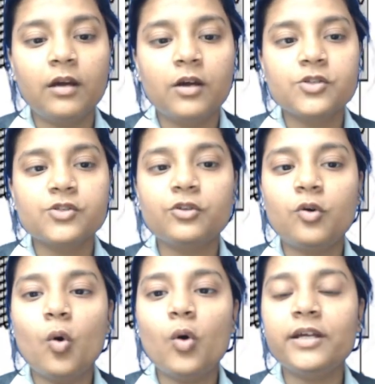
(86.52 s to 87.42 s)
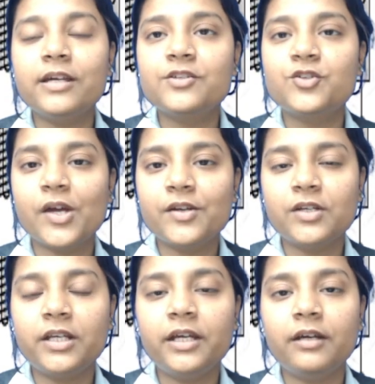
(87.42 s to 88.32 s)
So the core is
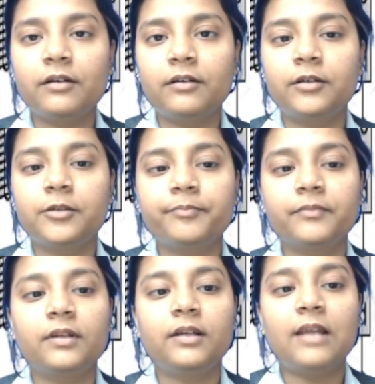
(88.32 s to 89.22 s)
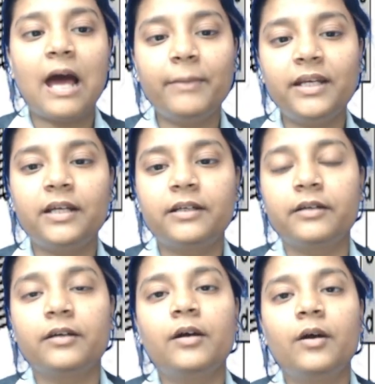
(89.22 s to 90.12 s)
generally
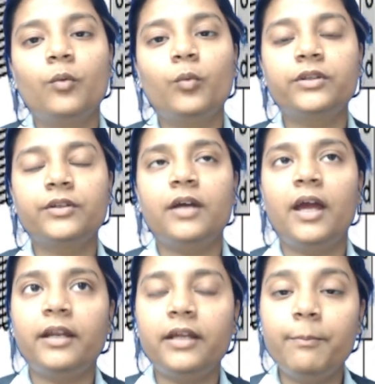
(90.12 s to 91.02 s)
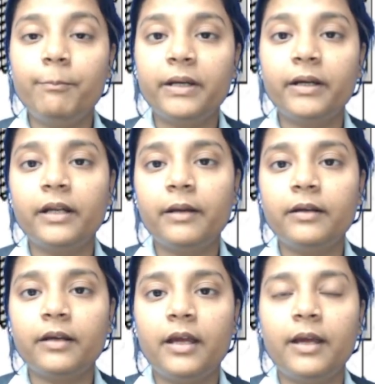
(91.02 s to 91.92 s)
laminated with an
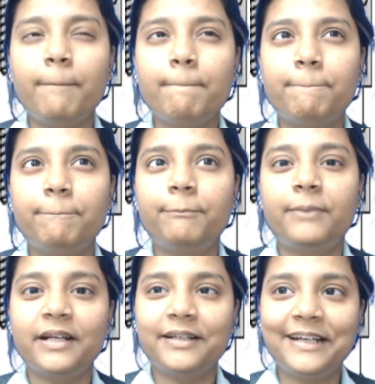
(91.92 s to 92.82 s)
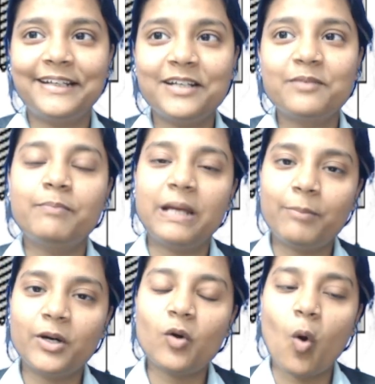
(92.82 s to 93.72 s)
impregnated
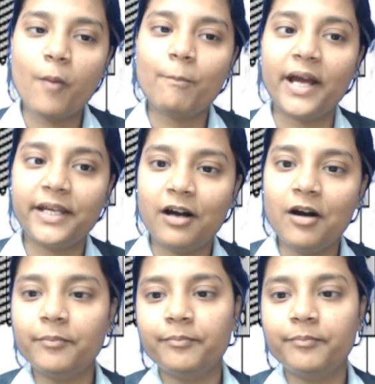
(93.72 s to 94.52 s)
paper or mica